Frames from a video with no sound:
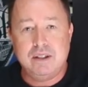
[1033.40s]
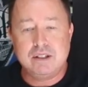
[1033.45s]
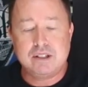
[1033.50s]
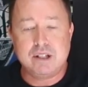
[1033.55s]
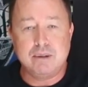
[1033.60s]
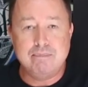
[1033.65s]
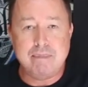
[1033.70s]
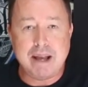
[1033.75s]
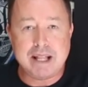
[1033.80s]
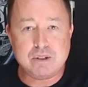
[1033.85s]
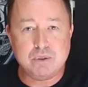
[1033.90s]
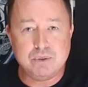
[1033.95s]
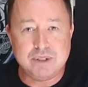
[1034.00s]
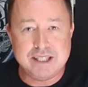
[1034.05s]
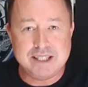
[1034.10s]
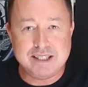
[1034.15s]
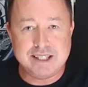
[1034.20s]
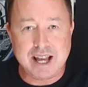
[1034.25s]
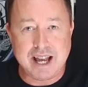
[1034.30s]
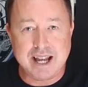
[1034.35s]
there's a metal
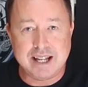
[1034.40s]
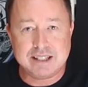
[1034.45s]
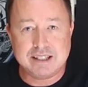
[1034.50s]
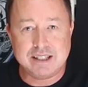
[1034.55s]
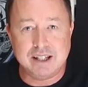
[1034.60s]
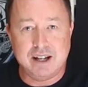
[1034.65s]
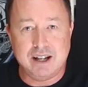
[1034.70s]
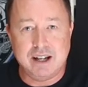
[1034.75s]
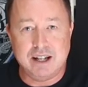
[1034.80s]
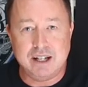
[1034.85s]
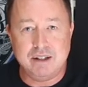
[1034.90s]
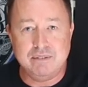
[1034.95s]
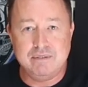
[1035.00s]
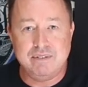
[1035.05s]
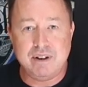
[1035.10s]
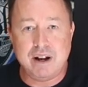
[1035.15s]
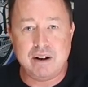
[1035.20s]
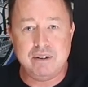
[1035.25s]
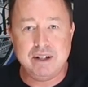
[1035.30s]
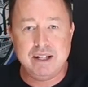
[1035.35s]
detector and a
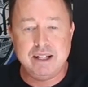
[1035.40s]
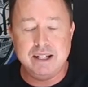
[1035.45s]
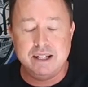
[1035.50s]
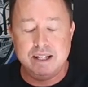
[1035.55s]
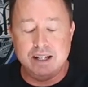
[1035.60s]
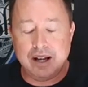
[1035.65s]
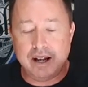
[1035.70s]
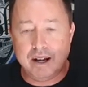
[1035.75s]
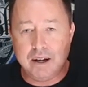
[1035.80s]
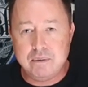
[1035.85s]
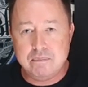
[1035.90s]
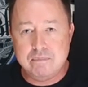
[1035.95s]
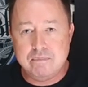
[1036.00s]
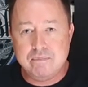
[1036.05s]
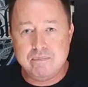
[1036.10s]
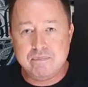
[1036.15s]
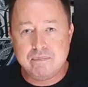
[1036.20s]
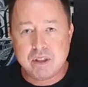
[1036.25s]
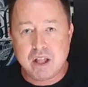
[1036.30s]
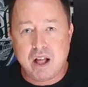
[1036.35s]
very
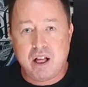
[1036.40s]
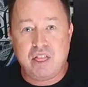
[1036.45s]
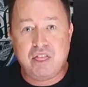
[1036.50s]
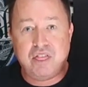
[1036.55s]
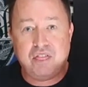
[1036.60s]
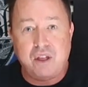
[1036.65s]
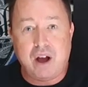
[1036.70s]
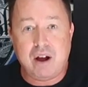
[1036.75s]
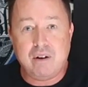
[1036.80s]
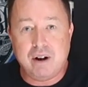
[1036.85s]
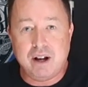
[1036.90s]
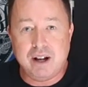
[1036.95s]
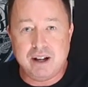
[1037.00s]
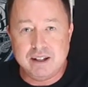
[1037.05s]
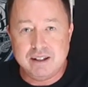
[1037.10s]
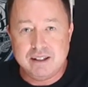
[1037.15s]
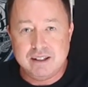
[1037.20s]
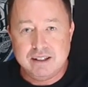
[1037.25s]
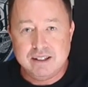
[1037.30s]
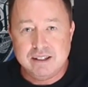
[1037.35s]

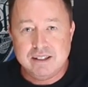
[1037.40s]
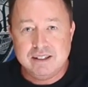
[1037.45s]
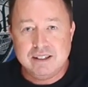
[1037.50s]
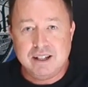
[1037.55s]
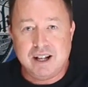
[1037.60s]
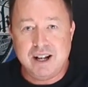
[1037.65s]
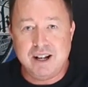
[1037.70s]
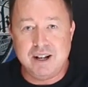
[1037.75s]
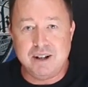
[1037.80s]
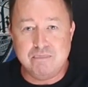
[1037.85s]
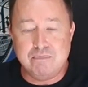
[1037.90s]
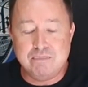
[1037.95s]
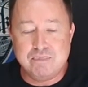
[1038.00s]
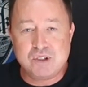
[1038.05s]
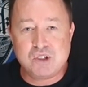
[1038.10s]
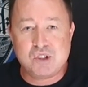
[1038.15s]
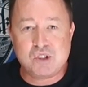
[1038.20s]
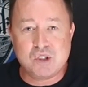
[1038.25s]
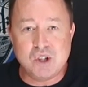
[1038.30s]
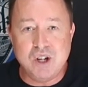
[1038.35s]
thorough
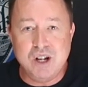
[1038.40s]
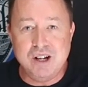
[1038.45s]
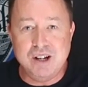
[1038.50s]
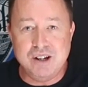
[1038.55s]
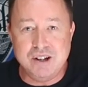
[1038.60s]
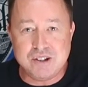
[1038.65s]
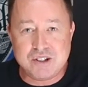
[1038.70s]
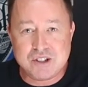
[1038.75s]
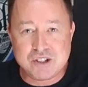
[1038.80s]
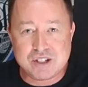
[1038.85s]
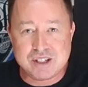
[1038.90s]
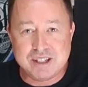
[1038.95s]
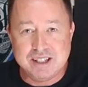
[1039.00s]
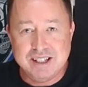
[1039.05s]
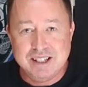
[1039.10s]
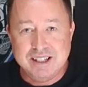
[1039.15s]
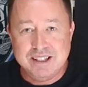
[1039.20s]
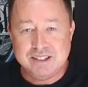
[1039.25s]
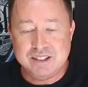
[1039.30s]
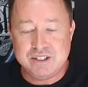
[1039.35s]
search
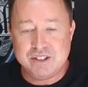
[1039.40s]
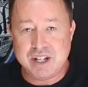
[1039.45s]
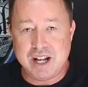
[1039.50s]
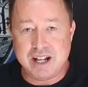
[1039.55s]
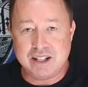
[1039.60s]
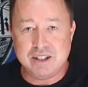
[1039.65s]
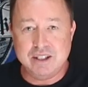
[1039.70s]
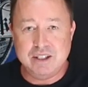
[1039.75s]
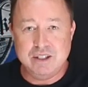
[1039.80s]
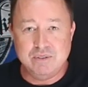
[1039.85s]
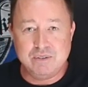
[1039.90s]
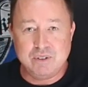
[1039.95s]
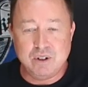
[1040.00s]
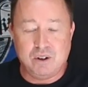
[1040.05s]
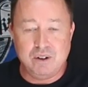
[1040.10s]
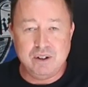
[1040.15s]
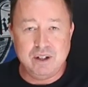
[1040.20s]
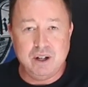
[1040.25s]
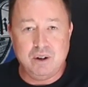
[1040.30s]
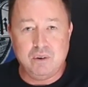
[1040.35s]
to check that you've
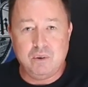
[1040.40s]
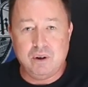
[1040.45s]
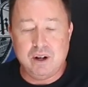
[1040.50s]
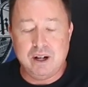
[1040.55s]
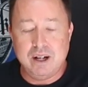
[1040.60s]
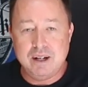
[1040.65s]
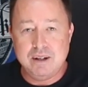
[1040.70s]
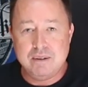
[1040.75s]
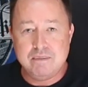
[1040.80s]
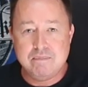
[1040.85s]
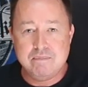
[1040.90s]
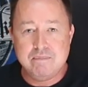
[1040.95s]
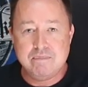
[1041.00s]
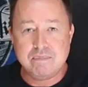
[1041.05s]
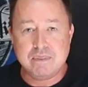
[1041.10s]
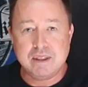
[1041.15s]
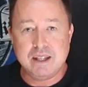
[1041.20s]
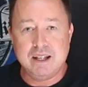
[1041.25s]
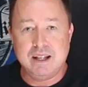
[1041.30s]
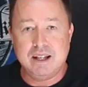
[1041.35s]
got
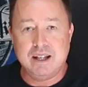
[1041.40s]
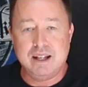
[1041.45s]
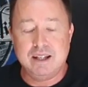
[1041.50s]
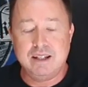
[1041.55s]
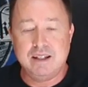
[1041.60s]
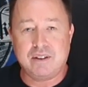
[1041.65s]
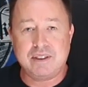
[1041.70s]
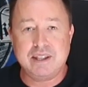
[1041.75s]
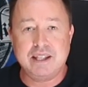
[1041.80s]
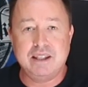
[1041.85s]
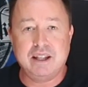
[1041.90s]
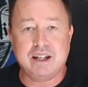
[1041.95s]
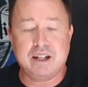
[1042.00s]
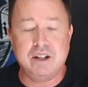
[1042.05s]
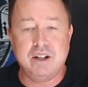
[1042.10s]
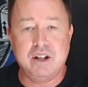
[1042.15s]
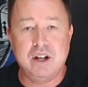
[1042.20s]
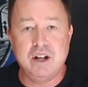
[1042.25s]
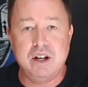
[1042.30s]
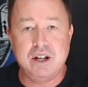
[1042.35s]
nothing
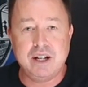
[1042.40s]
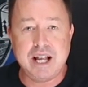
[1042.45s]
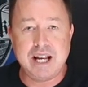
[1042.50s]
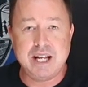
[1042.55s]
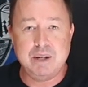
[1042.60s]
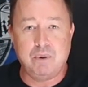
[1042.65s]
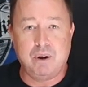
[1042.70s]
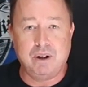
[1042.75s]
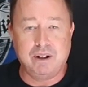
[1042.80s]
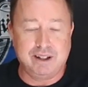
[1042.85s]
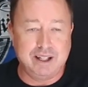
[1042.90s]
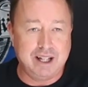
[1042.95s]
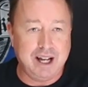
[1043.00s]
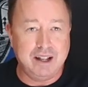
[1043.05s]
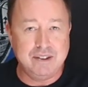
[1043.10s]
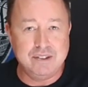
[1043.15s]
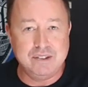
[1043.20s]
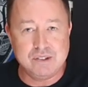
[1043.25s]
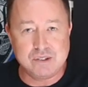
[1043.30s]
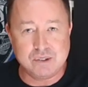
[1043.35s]
that can hurt anyone,
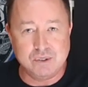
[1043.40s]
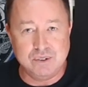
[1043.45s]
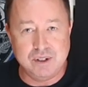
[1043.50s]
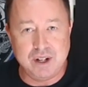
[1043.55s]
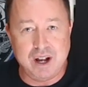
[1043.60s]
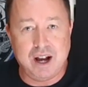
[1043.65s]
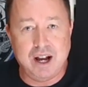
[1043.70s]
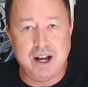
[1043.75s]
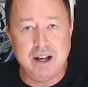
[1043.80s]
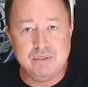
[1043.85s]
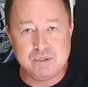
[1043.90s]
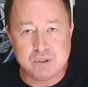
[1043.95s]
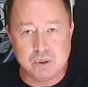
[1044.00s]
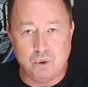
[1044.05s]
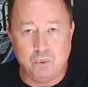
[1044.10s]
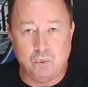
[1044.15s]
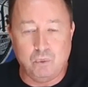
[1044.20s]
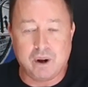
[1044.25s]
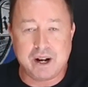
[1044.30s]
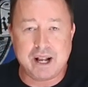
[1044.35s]
guns or knives
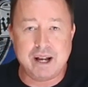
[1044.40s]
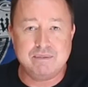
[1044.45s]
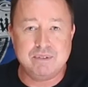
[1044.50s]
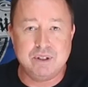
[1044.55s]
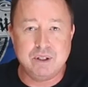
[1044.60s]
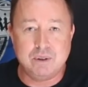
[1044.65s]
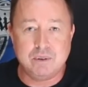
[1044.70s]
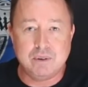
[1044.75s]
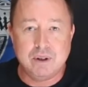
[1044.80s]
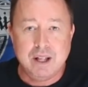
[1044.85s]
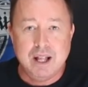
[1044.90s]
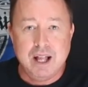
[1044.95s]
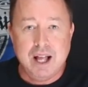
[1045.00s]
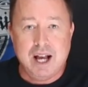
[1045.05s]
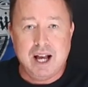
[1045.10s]
or what have you.